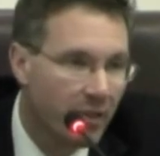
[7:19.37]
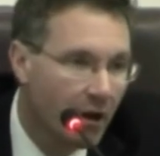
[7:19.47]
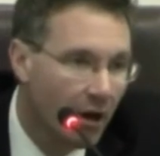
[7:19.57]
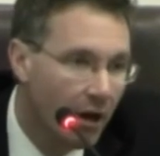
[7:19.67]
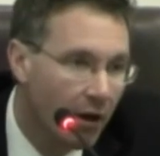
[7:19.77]

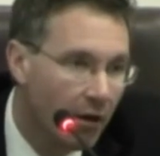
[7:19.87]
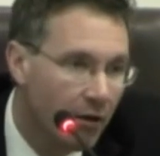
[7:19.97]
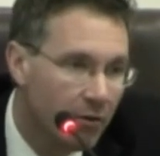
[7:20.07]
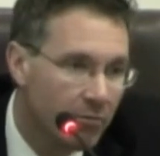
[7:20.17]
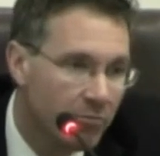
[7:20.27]
Uh,
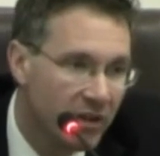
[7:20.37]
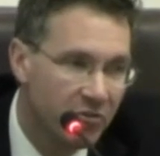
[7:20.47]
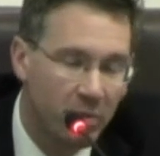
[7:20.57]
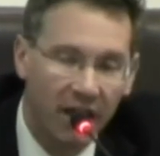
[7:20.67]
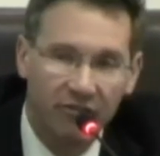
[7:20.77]
Ms.
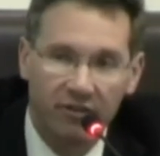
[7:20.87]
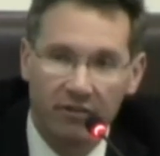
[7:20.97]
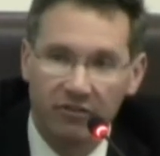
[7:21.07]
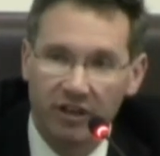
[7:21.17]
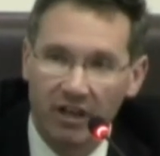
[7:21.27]

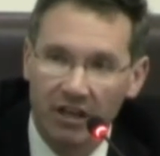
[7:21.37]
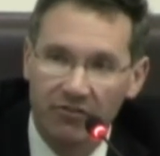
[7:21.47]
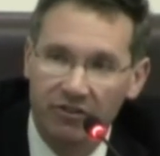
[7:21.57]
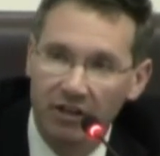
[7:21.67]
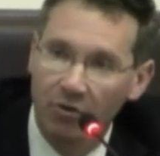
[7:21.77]
Benson's
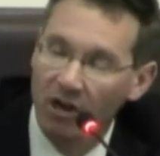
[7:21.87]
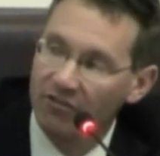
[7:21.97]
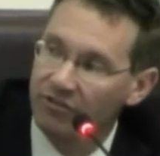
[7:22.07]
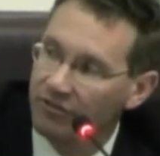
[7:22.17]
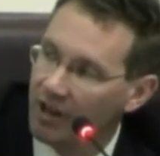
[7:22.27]

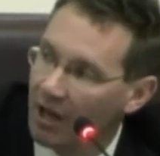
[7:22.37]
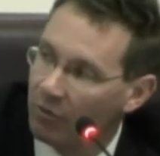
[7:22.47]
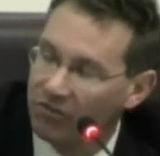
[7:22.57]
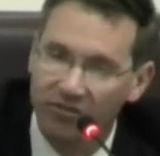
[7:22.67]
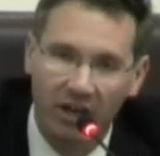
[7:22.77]
insinuations
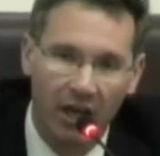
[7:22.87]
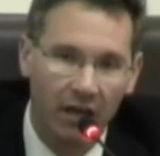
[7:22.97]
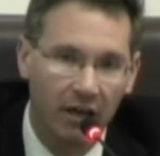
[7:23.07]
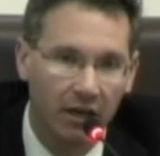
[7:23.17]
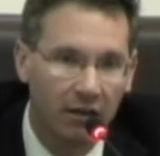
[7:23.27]

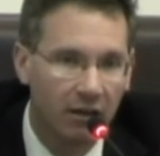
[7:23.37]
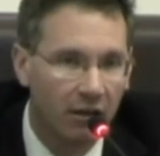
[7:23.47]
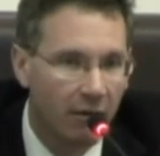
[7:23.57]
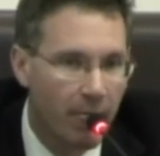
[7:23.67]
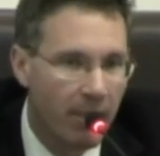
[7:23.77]
notwithstanding,
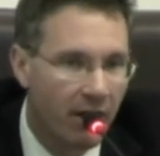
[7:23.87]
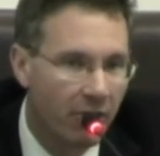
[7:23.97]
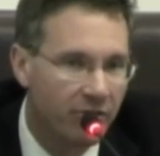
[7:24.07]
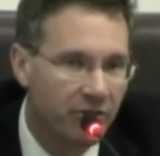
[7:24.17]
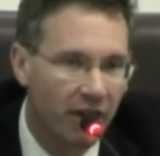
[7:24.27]
there
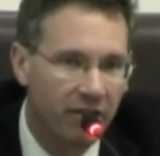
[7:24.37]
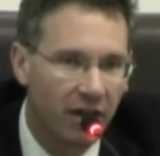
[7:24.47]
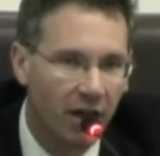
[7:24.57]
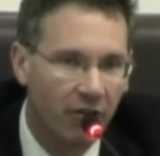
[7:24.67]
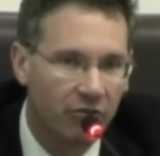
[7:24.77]
is nothing
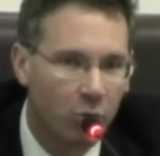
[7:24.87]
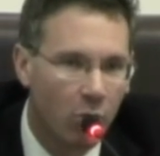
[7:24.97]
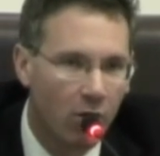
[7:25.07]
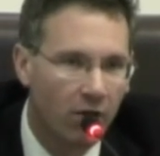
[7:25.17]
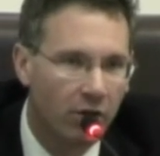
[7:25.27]

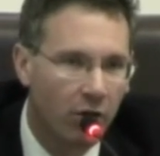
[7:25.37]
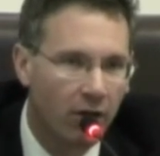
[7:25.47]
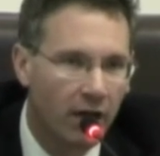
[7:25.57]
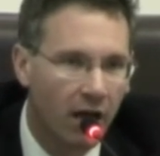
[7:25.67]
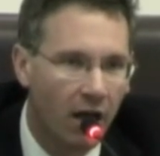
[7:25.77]
untoward
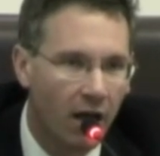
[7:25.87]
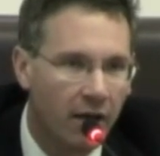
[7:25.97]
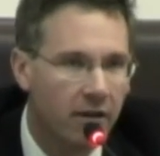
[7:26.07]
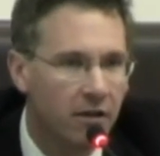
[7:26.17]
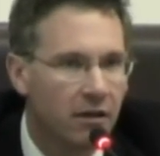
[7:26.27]
going
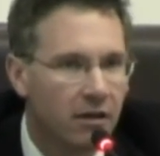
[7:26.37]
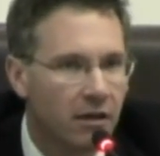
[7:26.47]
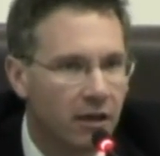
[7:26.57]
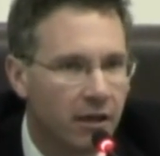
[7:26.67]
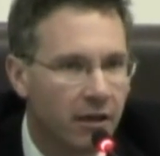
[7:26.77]
on.
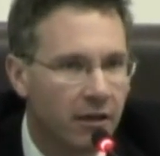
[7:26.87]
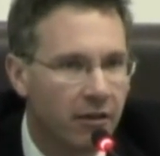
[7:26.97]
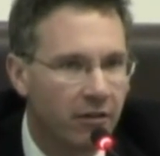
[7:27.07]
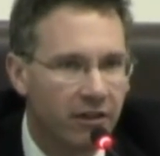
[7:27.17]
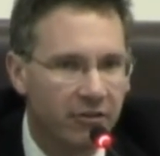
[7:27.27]
Uh,
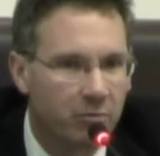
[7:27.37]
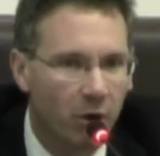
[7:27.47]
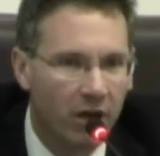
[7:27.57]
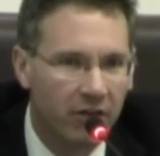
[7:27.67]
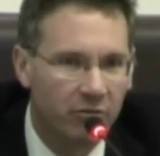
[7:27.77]
these
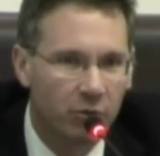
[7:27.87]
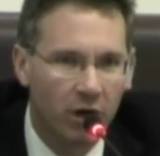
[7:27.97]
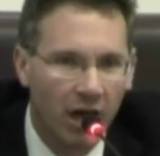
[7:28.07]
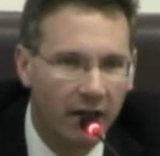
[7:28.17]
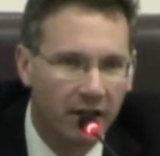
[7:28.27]
monies were
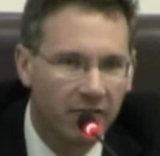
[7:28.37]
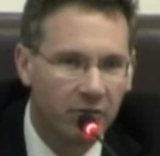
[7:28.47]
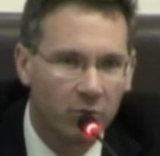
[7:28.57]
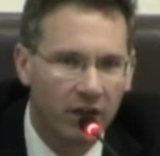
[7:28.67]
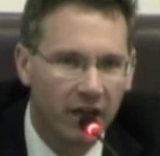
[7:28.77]
not
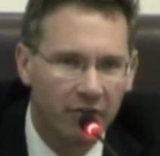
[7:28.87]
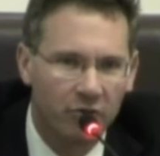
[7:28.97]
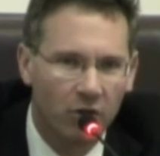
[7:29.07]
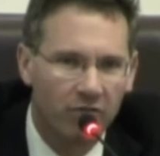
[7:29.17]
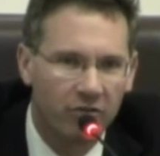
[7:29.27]
given with any
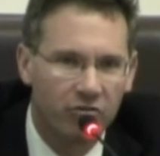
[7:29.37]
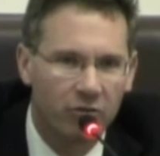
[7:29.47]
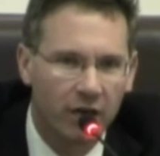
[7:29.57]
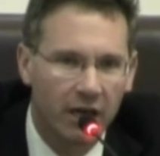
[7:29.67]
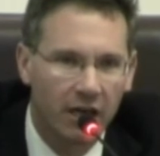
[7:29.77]
sort of a
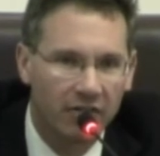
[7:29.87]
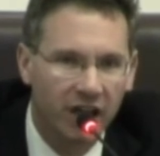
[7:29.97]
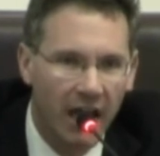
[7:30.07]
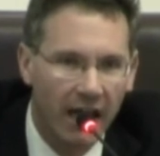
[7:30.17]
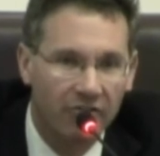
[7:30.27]
string
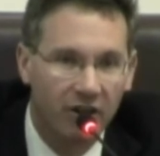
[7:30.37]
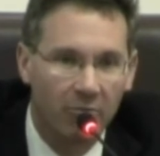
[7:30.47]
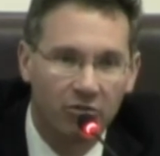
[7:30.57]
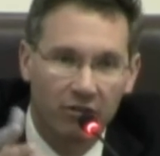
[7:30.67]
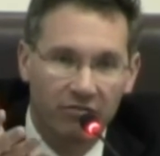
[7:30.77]
attached. I'm
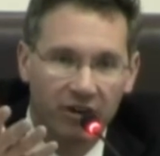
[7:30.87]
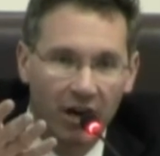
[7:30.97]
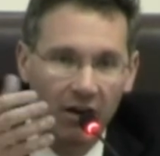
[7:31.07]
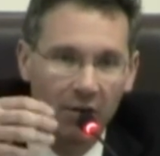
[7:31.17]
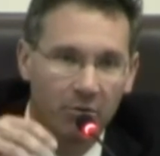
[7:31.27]
sure the
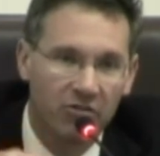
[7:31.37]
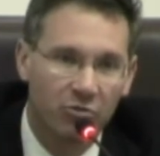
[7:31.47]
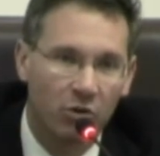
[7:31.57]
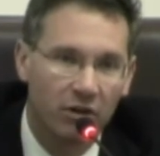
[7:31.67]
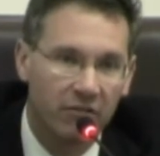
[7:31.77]
fire companies
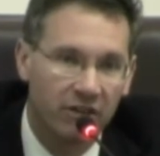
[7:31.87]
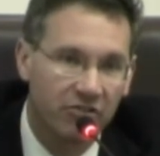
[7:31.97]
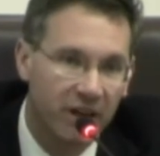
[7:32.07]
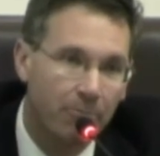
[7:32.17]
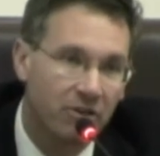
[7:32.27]
wouldn't have
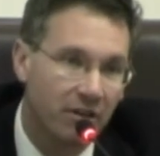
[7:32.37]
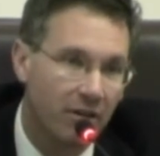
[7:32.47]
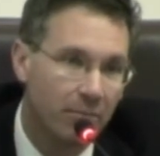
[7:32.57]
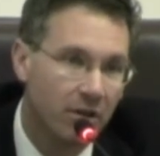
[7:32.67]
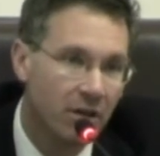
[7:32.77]
accepted
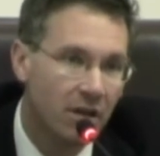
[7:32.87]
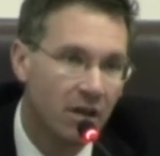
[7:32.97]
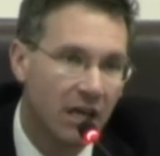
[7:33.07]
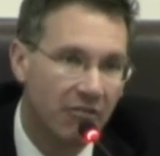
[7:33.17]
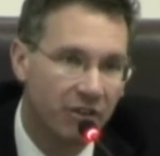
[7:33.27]
them
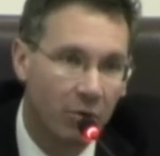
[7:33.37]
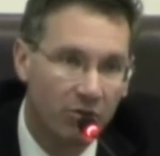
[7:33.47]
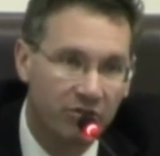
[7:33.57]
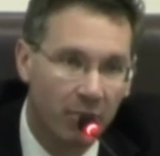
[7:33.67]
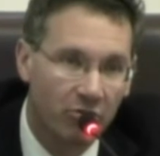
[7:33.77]
if there was
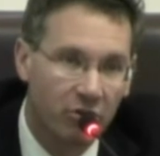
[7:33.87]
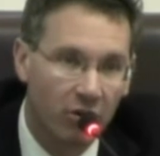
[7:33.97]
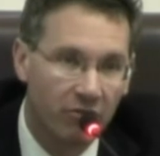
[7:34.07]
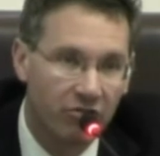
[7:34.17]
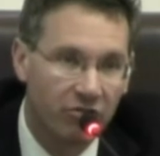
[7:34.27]
some sort
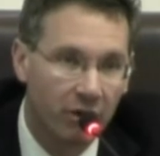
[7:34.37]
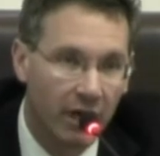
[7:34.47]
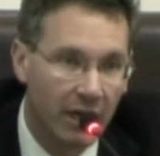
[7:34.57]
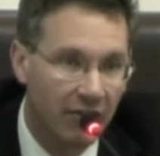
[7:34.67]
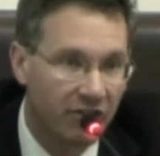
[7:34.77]
of a
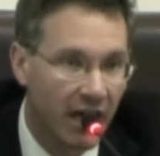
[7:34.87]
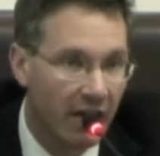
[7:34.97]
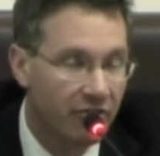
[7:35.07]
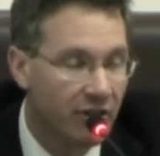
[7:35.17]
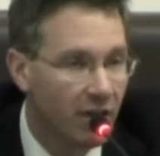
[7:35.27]
string
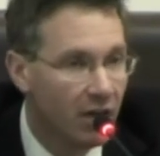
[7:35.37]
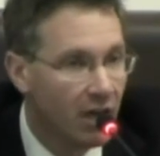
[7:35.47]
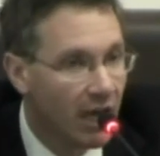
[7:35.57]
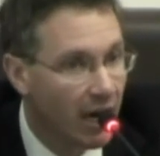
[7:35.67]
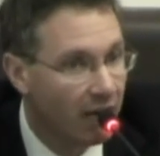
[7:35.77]
attached.
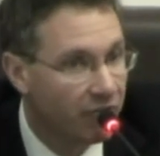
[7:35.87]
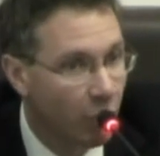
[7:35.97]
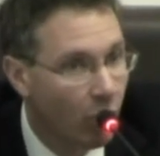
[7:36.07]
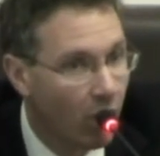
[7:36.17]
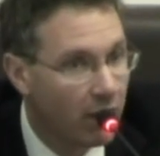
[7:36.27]
And I, for
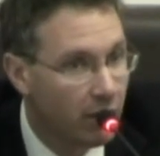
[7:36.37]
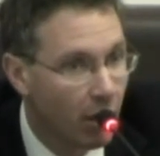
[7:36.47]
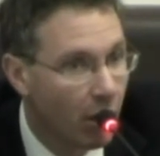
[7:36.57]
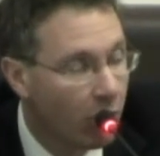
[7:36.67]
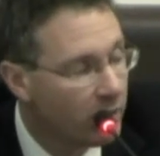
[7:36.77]
one,
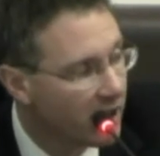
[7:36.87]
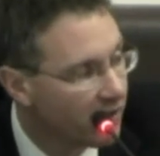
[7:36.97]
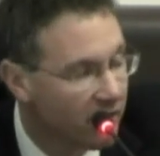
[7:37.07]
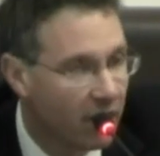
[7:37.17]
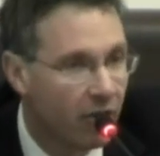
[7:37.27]
know,
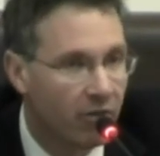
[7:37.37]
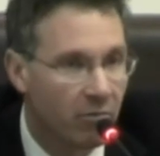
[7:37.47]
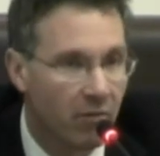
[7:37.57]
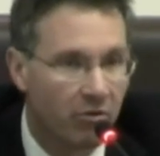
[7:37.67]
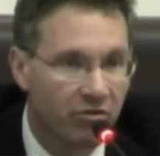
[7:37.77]
because I know the
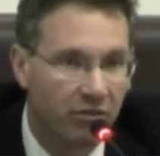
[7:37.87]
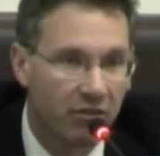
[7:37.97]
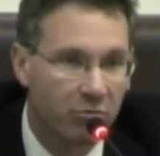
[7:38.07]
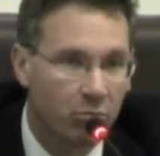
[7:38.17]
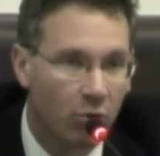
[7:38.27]
members of
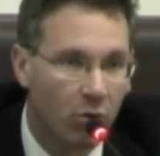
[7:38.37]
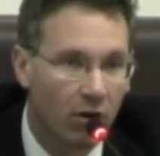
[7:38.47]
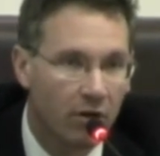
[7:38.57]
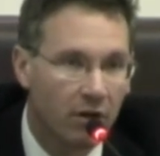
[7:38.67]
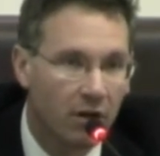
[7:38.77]
this
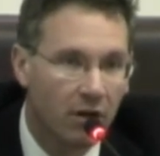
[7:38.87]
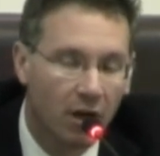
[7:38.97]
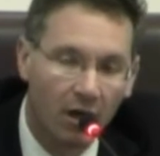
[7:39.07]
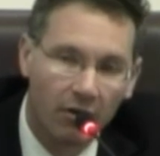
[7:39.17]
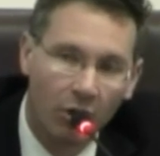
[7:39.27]
board,
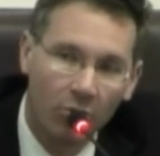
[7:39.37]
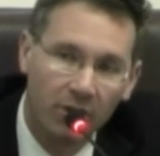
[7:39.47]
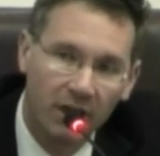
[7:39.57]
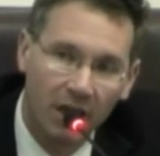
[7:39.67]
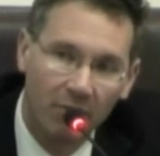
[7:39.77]
uh,
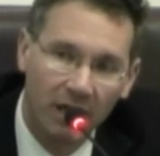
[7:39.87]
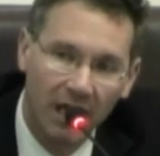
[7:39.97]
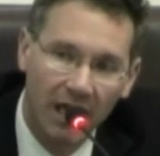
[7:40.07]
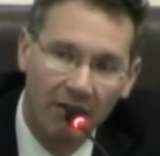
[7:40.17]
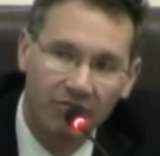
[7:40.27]
nobody on
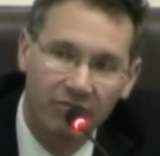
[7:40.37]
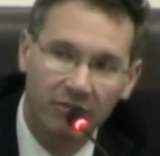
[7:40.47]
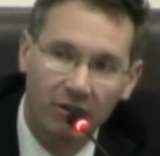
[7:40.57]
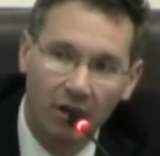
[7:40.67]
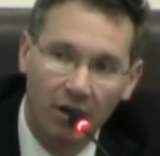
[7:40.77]
behalf
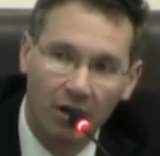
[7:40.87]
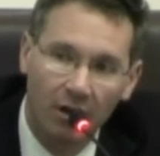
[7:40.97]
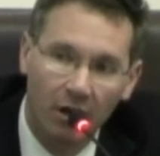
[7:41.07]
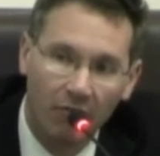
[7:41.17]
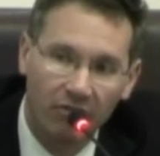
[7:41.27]
uh,
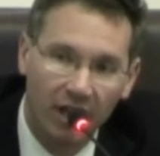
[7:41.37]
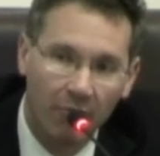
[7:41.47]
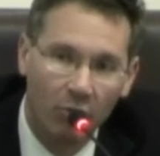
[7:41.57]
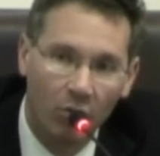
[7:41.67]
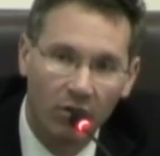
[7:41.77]
of them
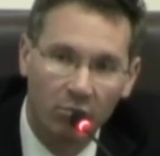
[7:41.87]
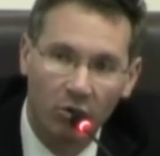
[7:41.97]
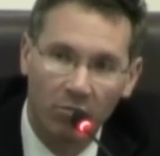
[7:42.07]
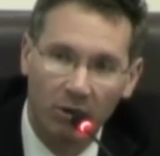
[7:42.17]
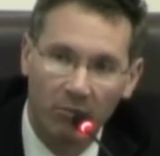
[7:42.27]
or the
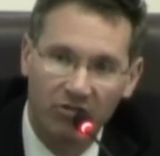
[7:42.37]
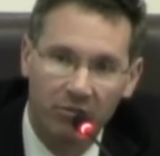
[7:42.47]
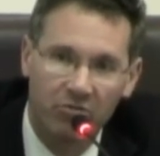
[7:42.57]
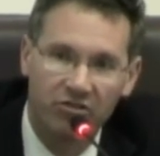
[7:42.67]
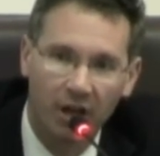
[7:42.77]
board members
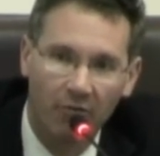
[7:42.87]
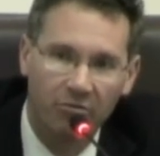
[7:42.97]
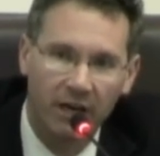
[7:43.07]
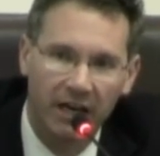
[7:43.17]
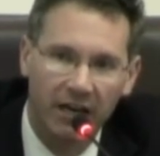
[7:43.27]
themselves
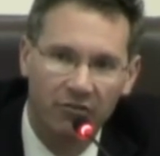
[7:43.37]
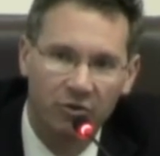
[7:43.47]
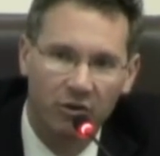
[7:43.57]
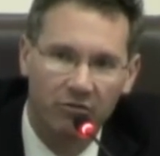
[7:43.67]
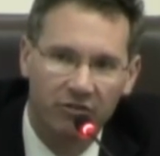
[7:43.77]
made any
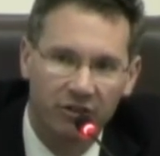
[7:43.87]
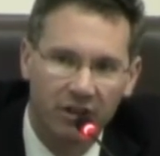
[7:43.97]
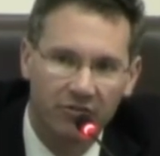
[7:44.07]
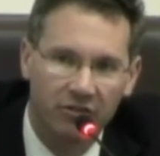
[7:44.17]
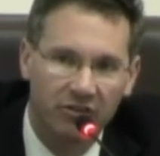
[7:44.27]
sort of a
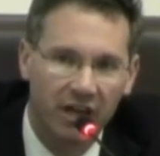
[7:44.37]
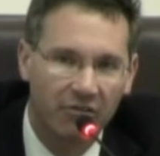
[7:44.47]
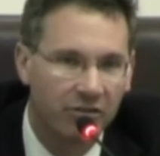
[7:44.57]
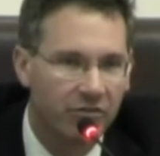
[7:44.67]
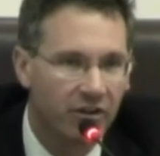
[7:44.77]

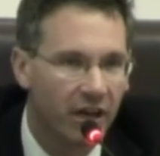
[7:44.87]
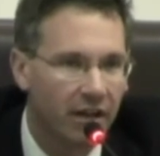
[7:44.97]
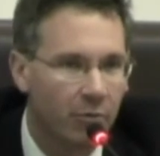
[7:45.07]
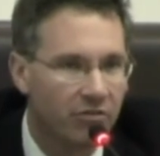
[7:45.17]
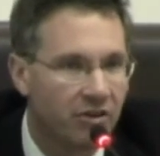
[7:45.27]
solicitation saying there
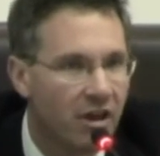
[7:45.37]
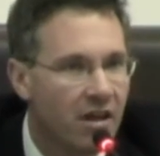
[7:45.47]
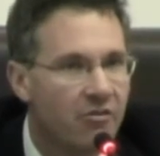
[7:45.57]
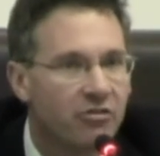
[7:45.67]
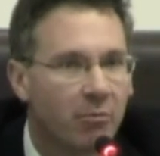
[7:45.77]
was
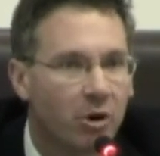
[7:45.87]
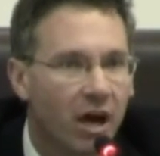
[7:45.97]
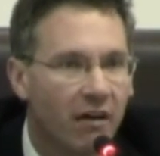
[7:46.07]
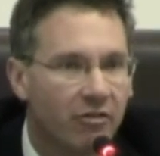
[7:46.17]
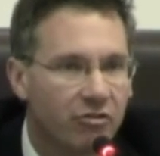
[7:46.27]
some
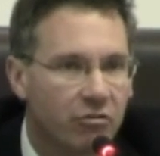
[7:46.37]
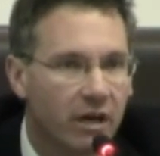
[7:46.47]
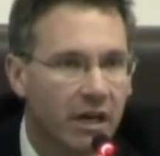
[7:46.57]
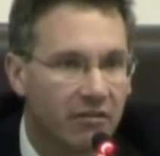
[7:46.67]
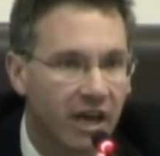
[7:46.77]
kind of a
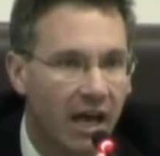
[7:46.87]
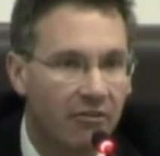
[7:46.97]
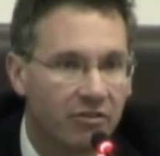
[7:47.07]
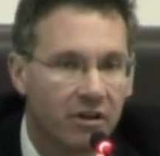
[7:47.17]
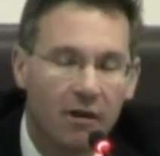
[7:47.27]
string attached.